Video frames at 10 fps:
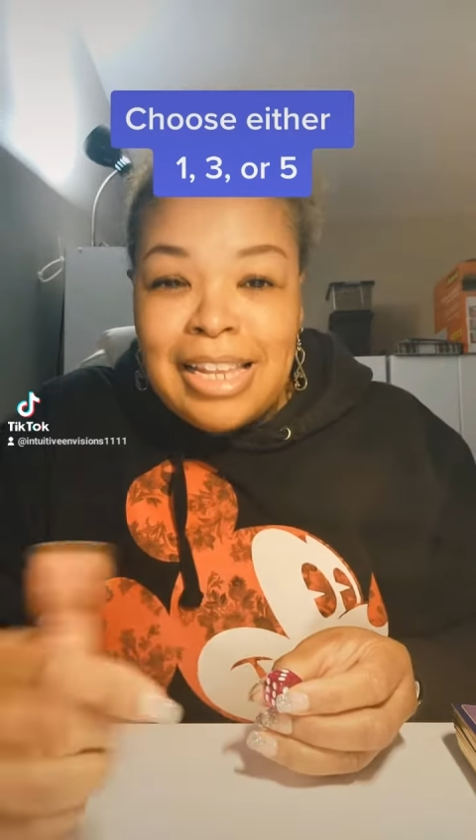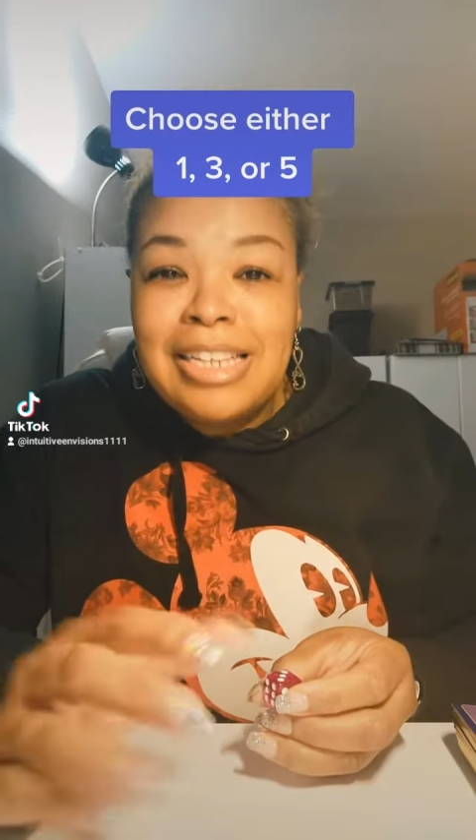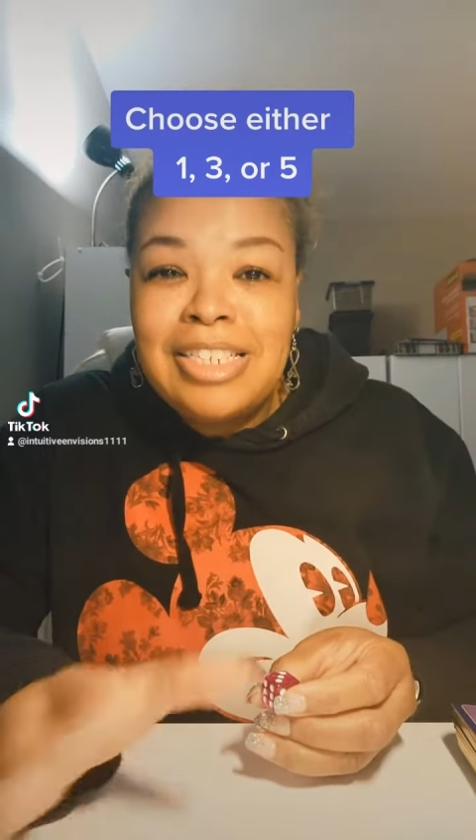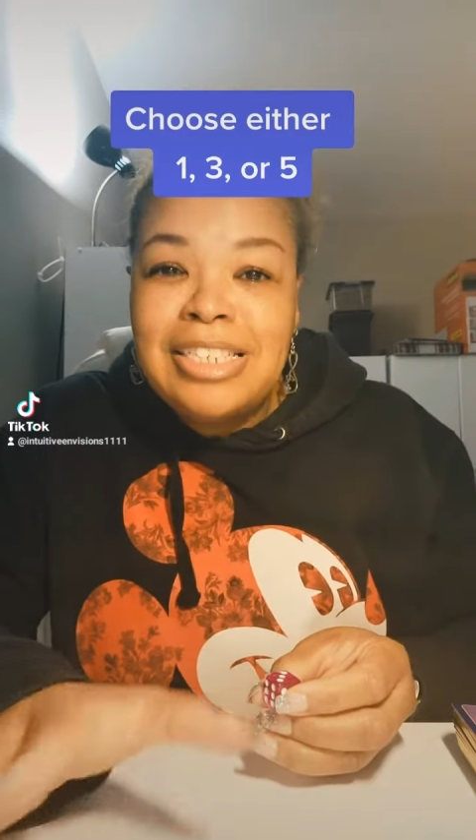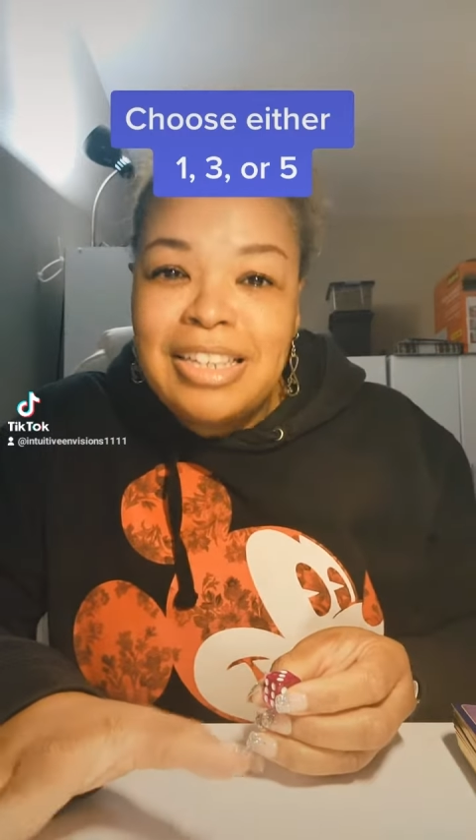
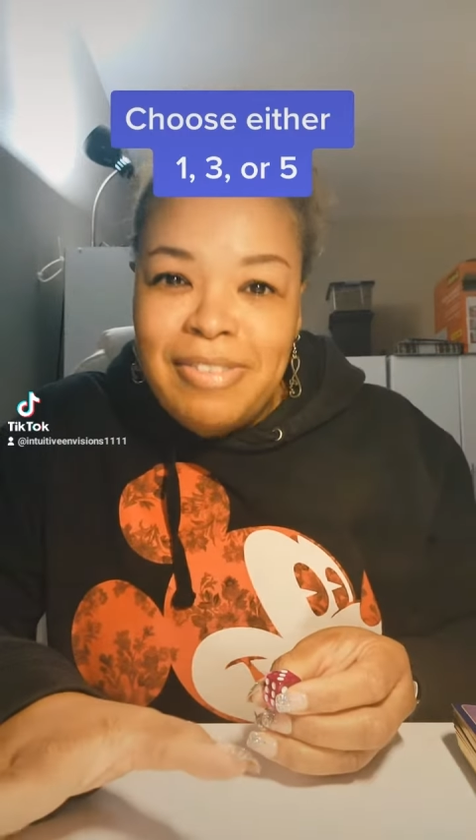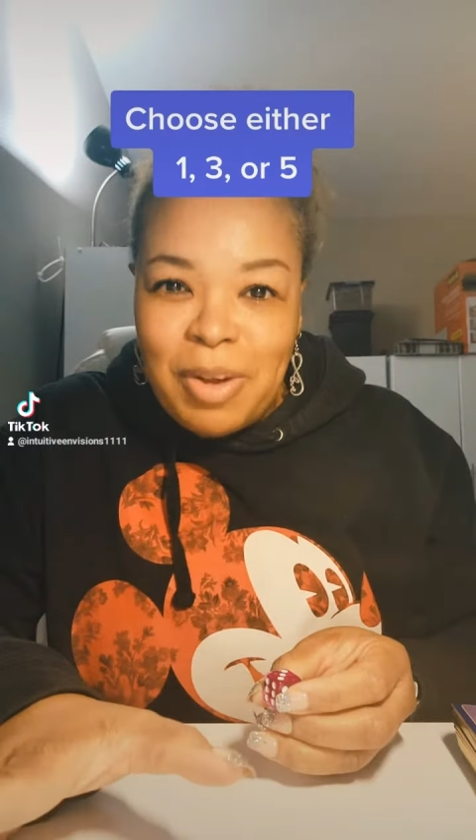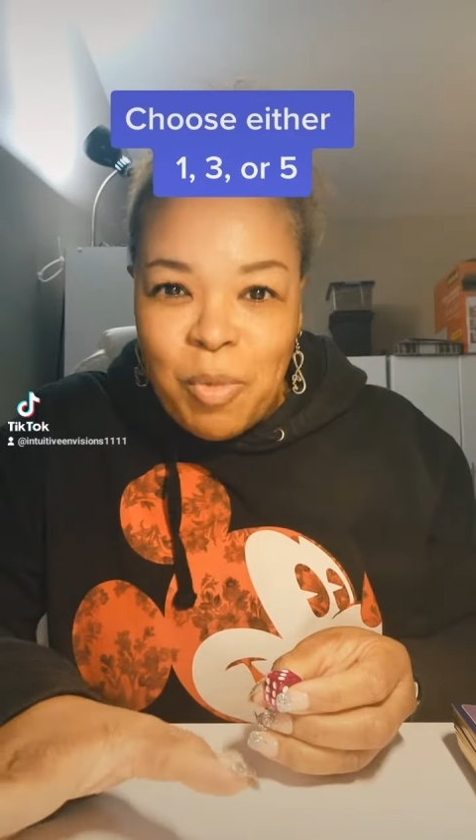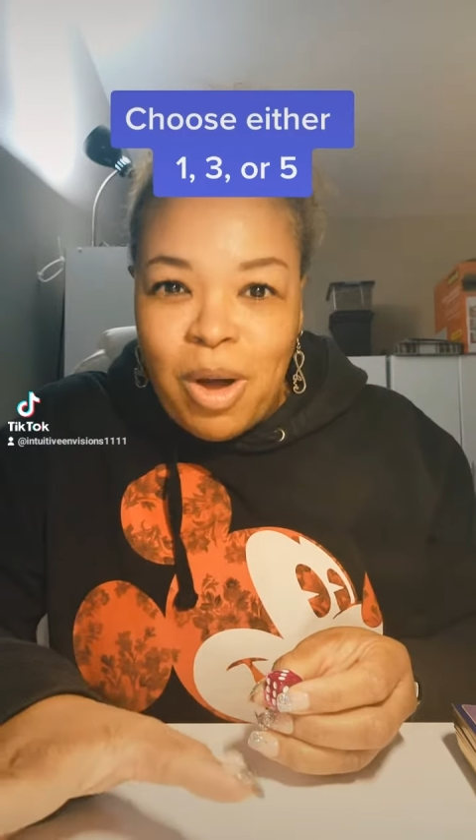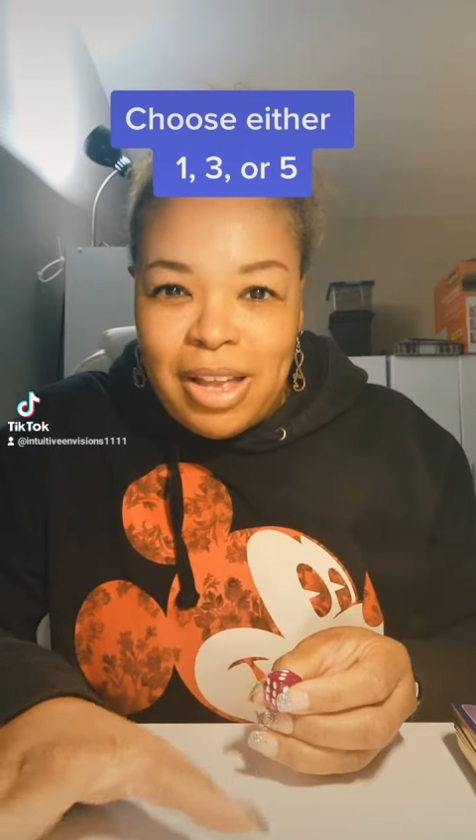let's just leave
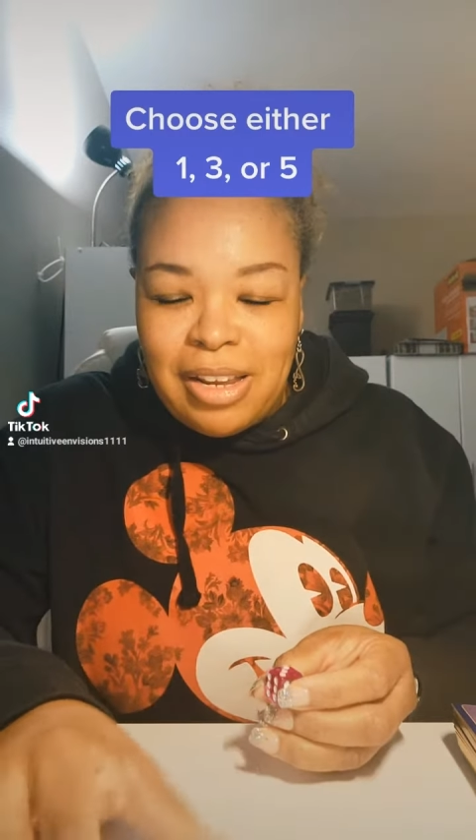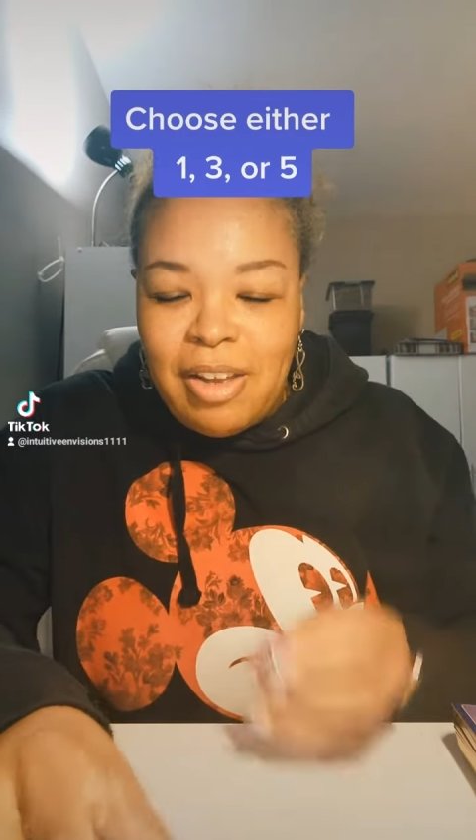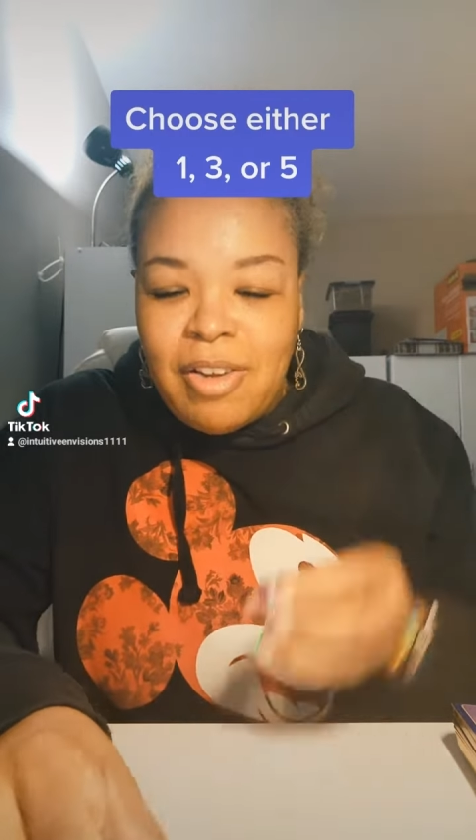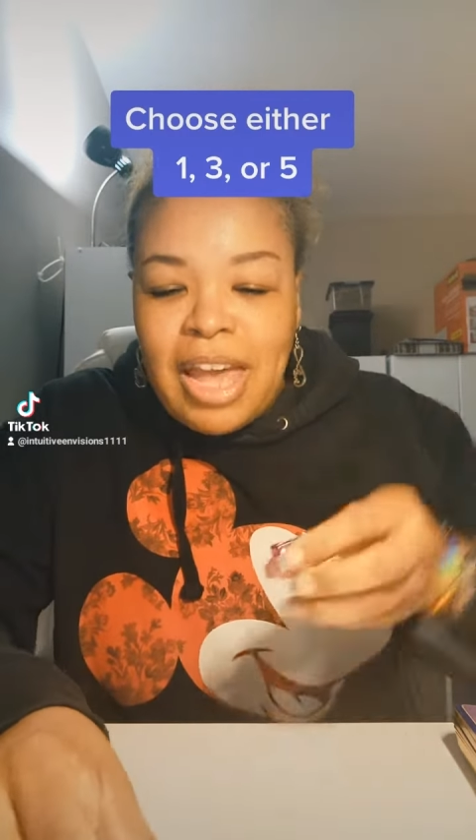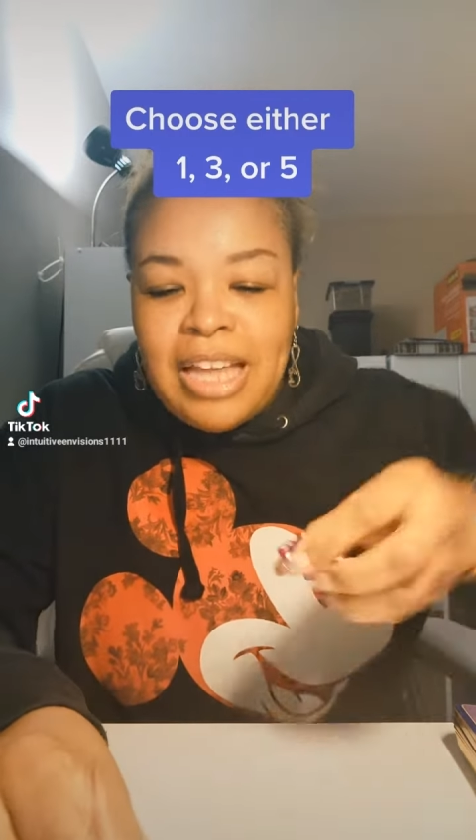it at one,
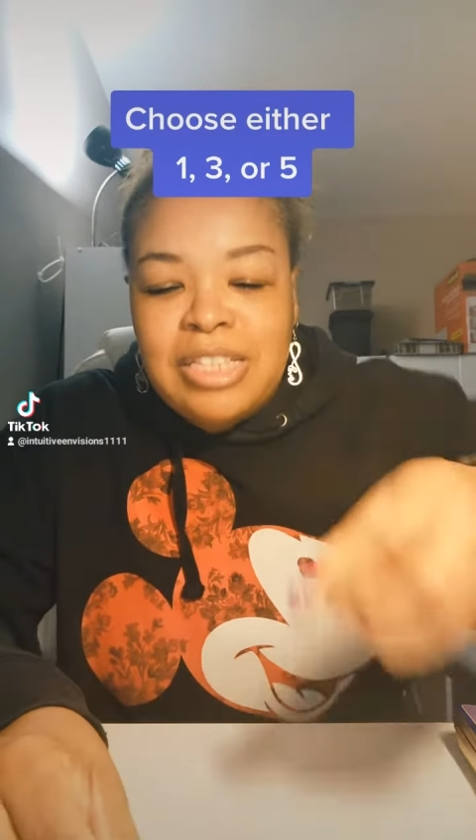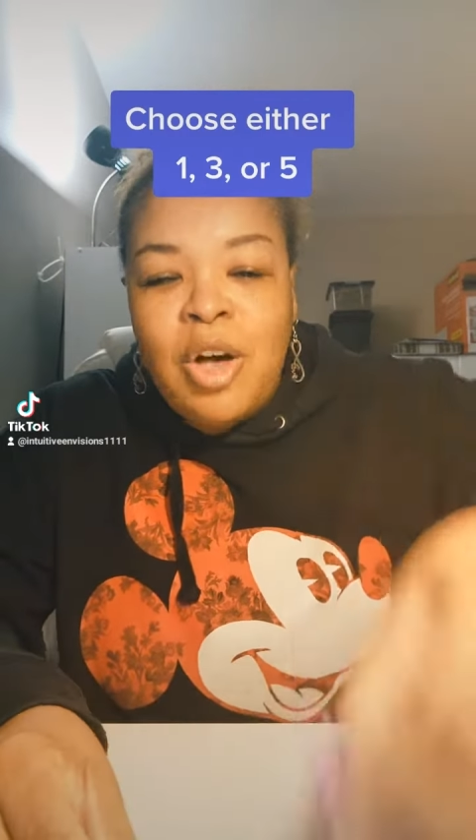okay?